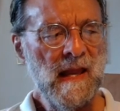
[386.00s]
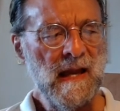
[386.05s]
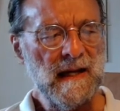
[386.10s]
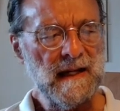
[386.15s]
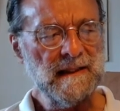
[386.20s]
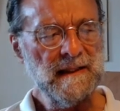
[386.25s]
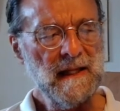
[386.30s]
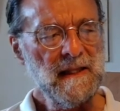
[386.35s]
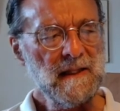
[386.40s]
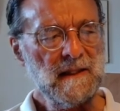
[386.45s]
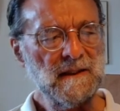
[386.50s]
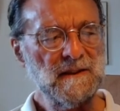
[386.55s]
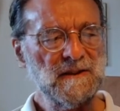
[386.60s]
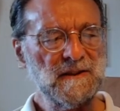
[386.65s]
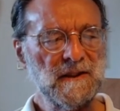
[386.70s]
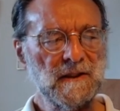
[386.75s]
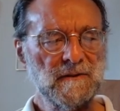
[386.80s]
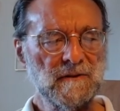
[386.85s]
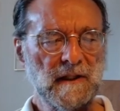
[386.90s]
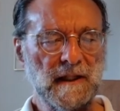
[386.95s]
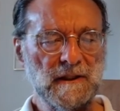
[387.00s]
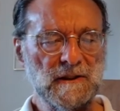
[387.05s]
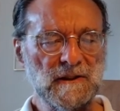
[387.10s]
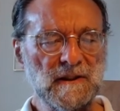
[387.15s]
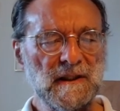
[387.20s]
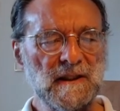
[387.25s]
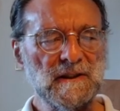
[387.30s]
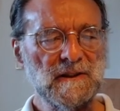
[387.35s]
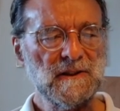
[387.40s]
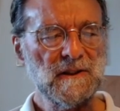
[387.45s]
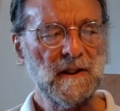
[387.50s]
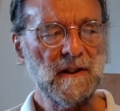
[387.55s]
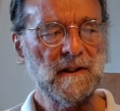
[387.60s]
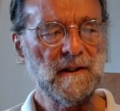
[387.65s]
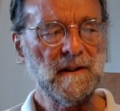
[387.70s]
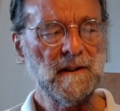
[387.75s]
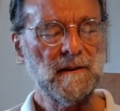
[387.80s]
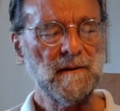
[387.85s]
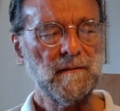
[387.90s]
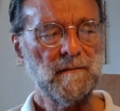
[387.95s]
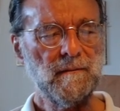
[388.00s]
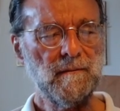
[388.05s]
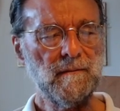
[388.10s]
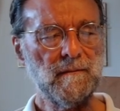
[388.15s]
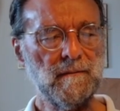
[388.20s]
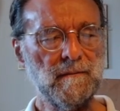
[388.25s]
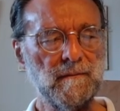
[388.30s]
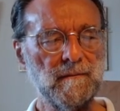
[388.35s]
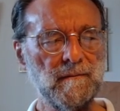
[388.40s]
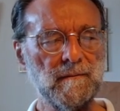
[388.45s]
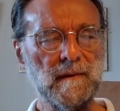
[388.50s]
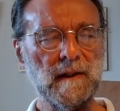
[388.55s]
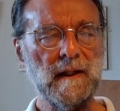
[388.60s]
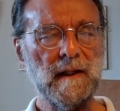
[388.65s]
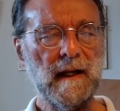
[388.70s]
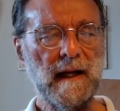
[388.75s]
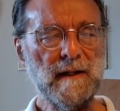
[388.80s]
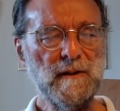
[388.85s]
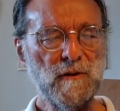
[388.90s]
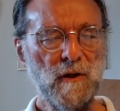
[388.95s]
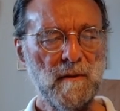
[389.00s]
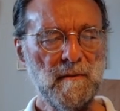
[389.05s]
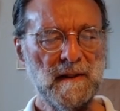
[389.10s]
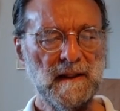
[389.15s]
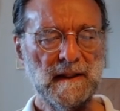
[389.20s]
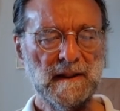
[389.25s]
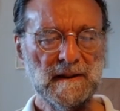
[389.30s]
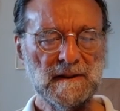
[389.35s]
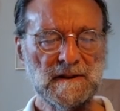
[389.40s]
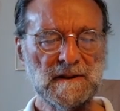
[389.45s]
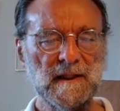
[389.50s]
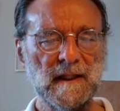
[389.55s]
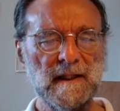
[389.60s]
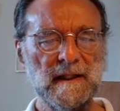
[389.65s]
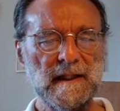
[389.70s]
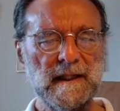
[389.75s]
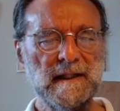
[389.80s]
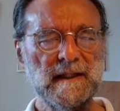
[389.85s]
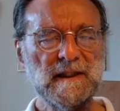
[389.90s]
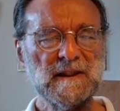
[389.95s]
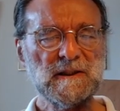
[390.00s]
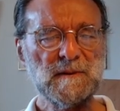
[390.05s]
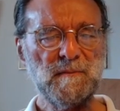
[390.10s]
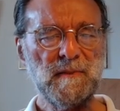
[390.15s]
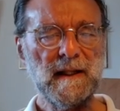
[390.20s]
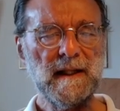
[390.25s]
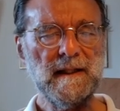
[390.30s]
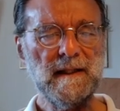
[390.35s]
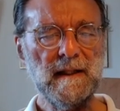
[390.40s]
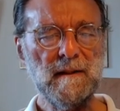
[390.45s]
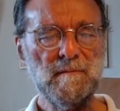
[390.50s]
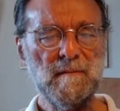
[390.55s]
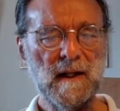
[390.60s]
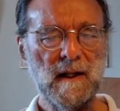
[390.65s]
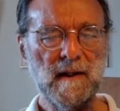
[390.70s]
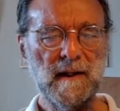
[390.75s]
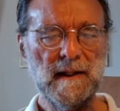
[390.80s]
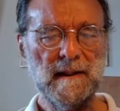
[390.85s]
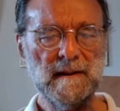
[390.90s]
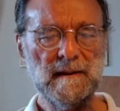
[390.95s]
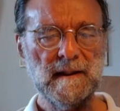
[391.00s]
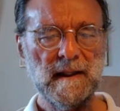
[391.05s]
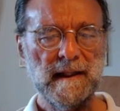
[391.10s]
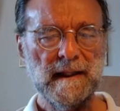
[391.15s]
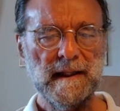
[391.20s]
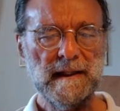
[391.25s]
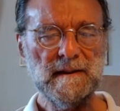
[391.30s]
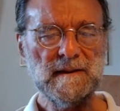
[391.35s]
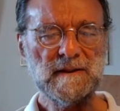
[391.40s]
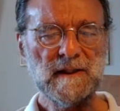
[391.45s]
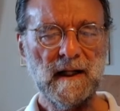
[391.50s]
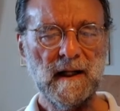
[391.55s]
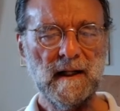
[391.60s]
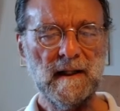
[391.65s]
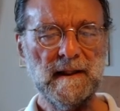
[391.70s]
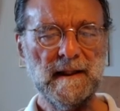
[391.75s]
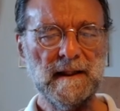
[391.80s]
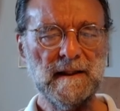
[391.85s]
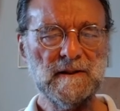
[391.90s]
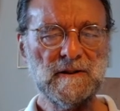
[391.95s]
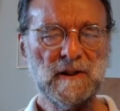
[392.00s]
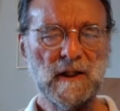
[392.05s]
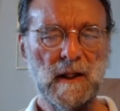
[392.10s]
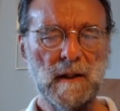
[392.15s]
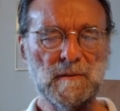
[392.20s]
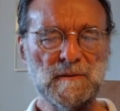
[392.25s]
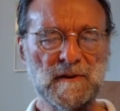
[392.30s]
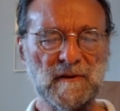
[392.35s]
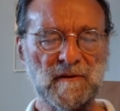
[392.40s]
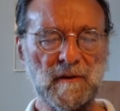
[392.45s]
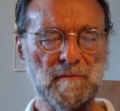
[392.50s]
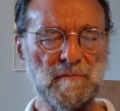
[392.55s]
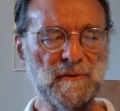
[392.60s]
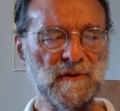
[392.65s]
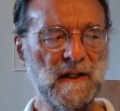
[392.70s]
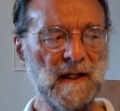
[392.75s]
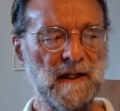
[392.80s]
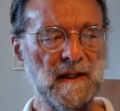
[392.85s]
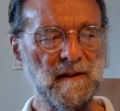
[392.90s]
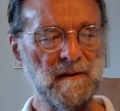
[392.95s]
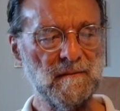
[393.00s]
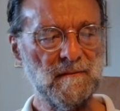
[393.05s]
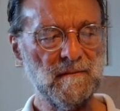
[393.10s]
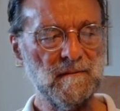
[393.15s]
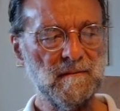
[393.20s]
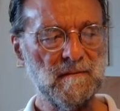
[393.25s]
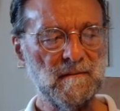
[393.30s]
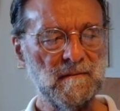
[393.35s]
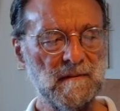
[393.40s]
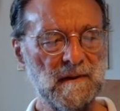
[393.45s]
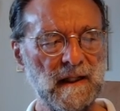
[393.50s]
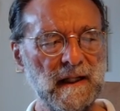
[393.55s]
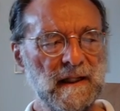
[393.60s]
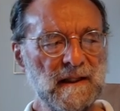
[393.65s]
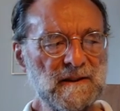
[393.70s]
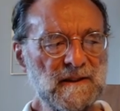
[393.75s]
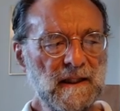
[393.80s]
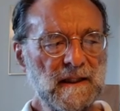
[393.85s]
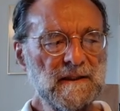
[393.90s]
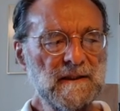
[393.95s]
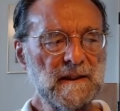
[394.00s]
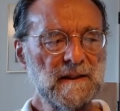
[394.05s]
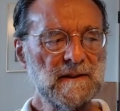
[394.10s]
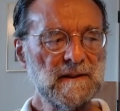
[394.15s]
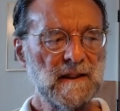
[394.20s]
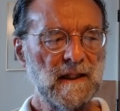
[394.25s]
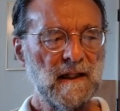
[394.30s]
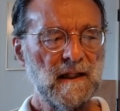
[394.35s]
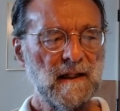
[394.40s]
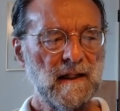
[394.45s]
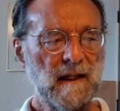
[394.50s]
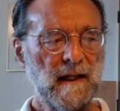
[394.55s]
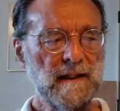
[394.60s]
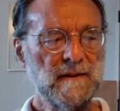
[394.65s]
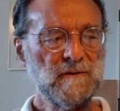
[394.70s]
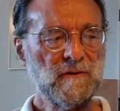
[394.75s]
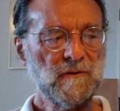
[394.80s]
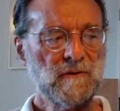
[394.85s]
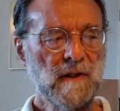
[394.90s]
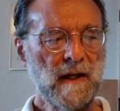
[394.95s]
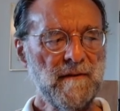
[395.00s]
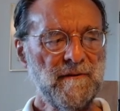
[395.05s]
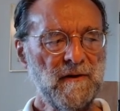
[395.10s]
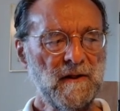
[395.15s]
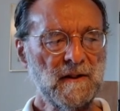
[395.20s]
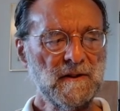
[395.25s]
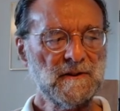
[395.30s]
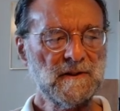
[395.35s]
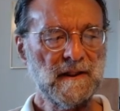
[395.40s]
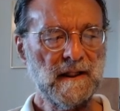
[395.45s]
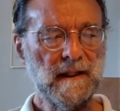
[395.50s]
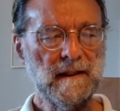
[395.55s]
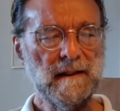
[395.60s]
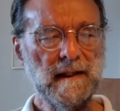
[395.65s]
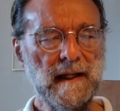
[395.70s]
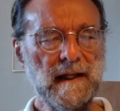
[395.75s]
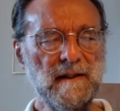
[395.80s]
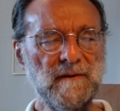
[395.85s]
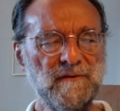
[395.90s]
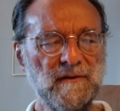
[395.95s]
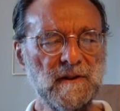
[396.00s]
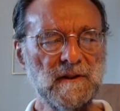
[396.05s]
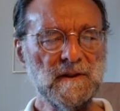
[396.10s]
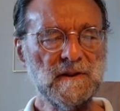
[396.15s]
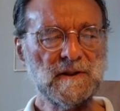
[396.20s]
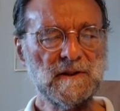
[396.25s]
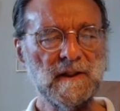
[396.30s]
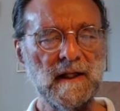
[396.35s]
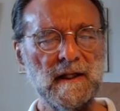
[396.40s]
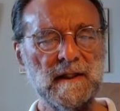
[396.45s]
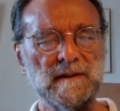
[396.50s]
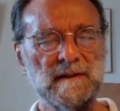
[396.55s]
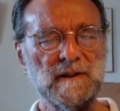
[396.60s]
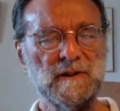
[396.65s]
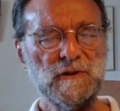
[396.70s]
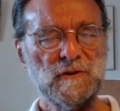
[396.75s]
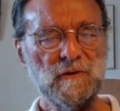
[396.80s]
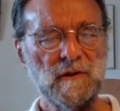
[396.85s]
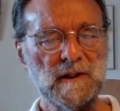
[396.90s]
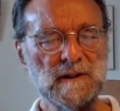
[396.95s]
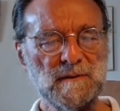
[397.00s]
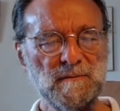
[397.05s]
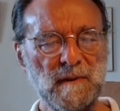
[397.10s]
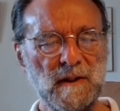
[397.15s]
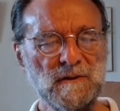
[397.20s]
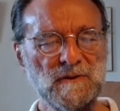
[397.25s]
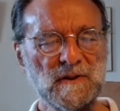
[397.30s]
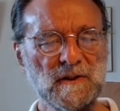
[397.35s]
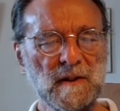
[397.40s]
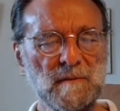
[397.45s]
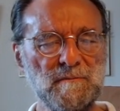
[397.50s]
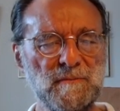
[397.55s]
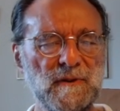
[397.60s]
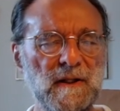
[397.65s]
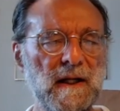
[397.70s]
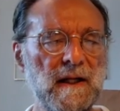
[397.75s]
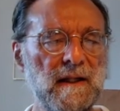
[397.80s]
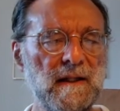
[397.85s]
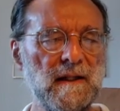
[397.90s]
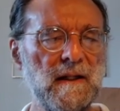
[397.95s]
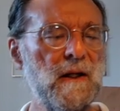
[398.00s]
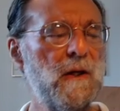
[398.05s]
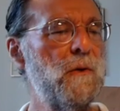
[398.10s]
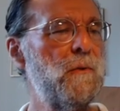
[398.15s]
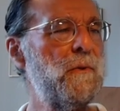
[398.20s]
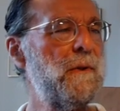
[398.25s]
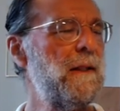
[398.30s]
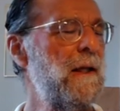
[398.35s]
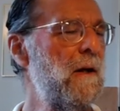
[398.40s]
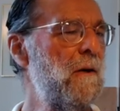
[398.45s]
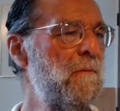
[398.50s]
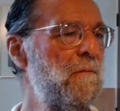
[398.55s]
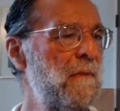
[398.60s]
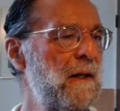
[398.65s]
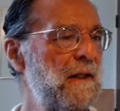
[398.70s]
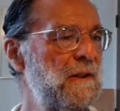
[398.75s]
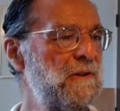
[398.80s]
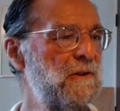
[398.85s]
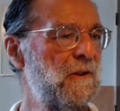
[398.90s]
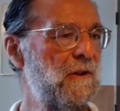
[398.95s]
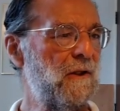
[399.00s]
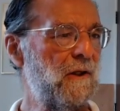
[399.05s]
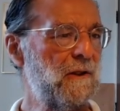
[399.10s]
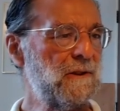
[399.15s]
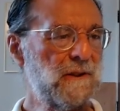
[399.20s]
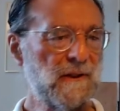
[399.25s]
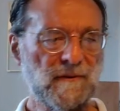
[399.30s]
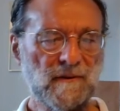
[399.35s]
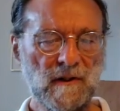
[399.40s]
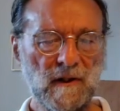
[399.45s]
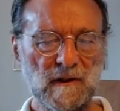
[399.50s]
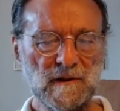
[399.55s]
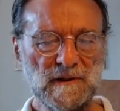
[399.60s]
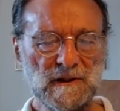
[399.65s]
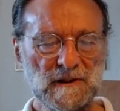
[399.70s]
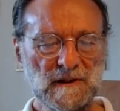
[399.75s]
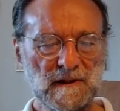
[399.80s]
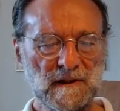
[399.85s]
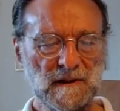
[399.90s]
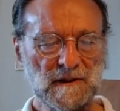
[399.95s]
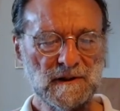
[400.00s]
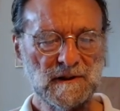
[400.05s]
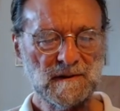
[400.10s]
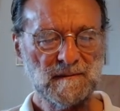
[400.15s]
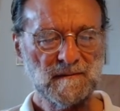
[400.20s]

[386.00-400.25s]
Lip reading: Another consideration is certain anomalies in explaining mind entirely in terms of the brain, such as hydrocephalus in infants destroys most of the brain without major loss of consciousness.